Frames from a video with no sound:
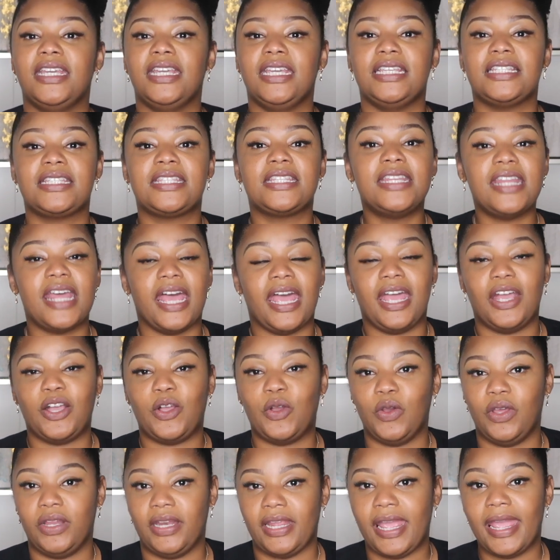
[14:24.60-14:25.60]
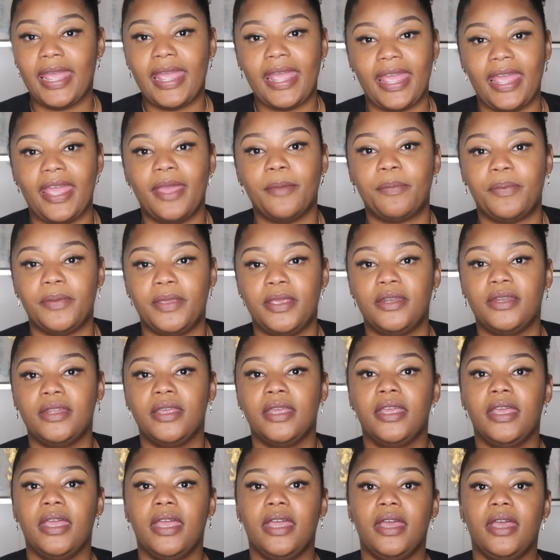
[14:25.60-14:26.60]
it's not going to
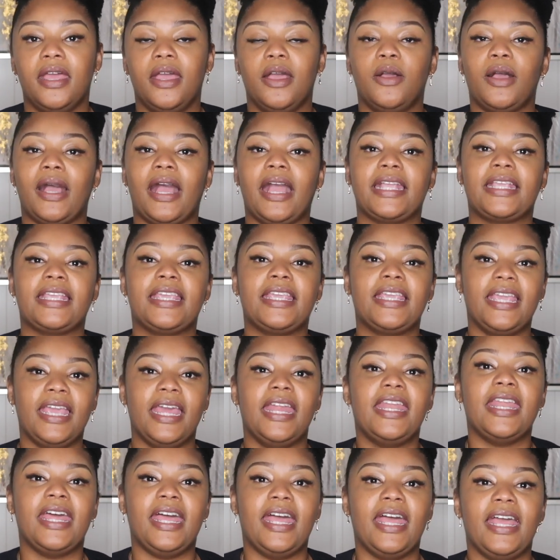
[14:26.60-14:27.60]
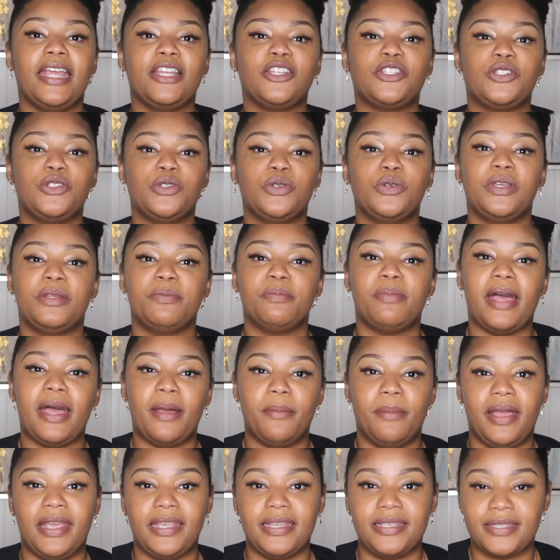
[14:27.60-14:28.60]
happen. I cannot do it
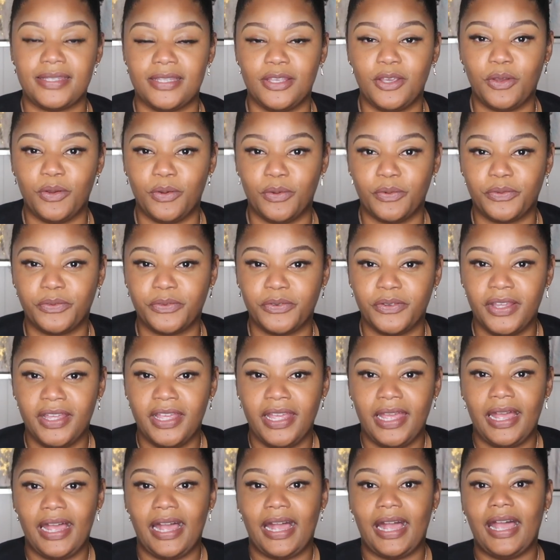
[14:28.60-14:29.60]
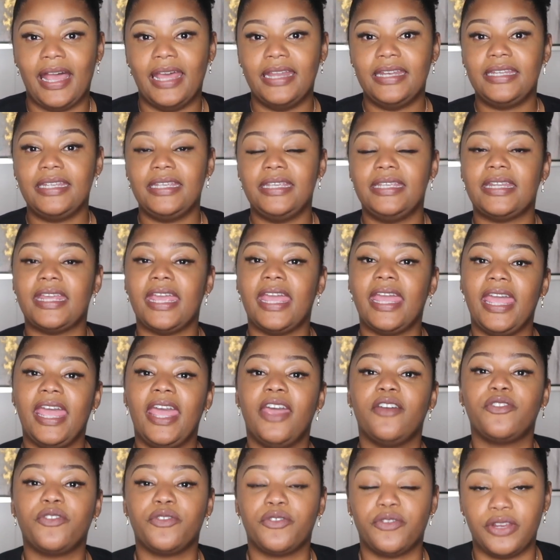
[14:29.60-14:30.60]
by myself. I need
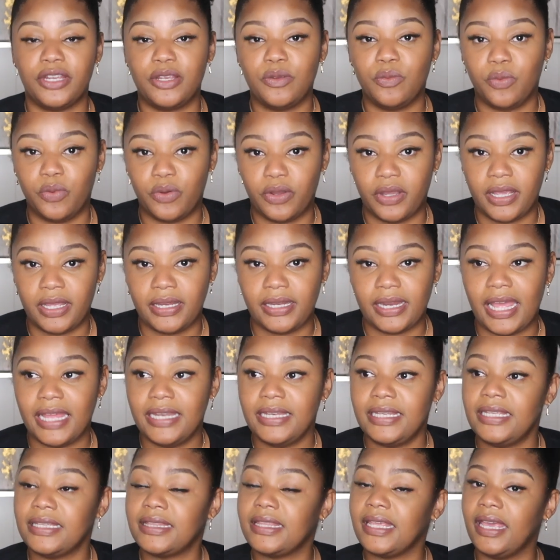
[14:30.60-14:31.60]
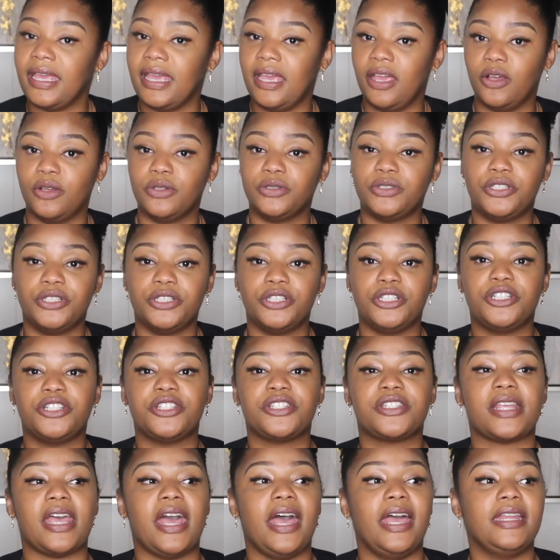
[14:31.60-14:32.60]
everyone. I need the
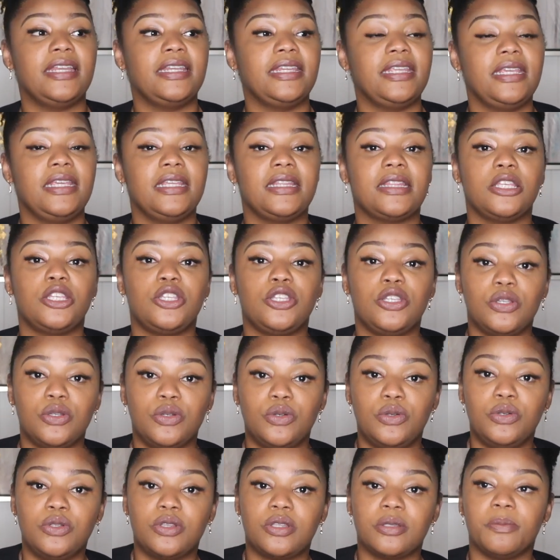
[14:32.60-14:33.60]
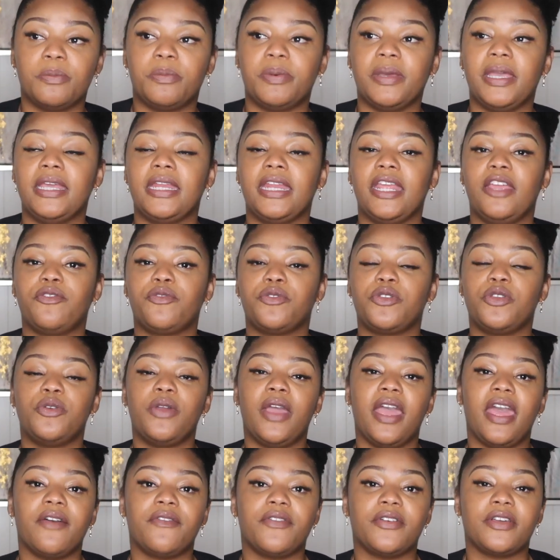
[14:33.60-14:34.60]
elders. I need the youth. But if you
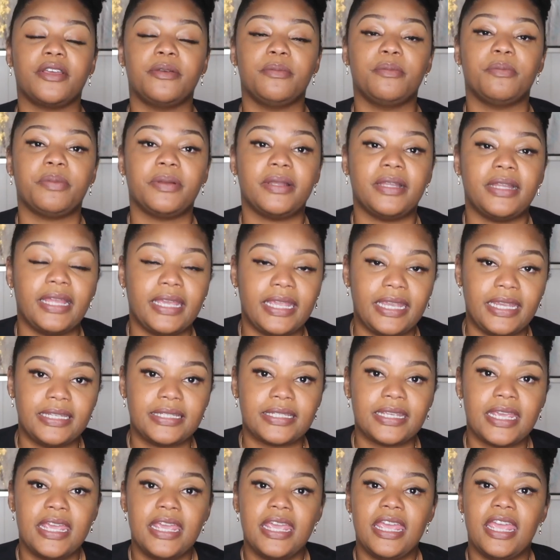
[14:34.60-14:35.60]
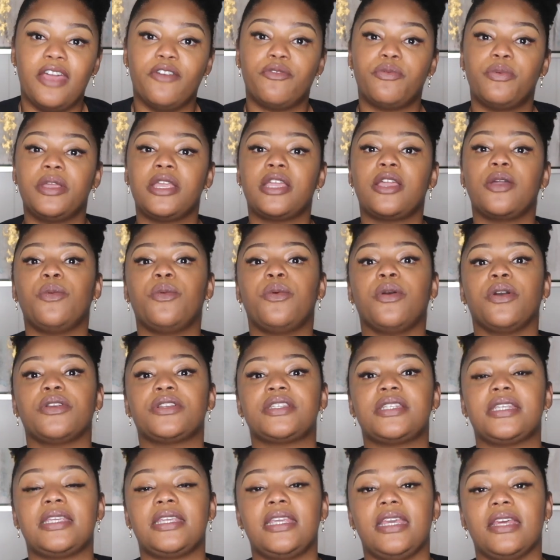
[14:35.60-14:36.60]
have a complaint, if we can
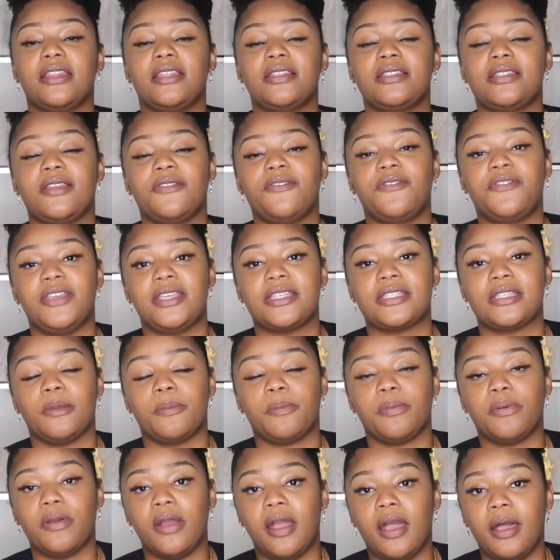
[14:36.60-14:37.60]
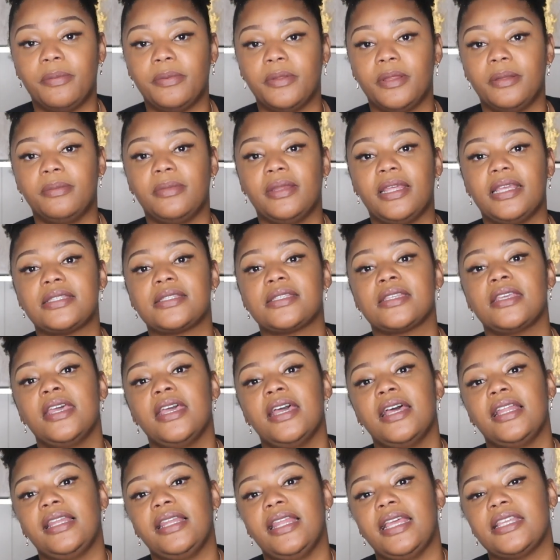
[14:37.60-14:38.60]
work together to fix a problem,
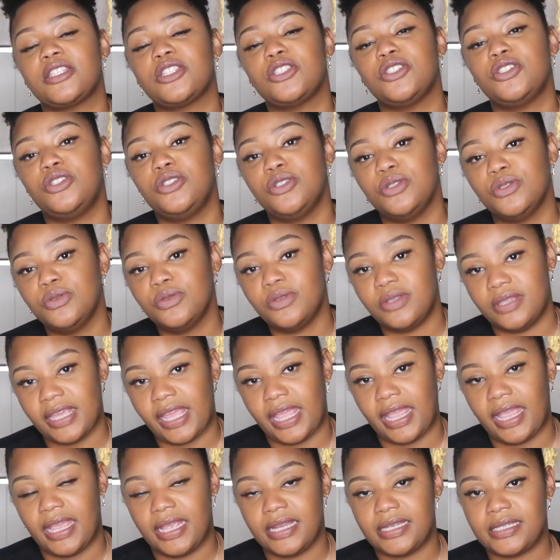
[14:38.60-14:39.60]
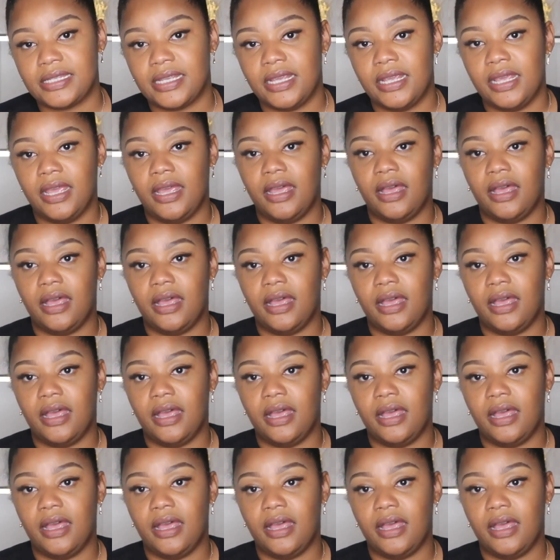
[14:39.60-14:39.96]
let's do that.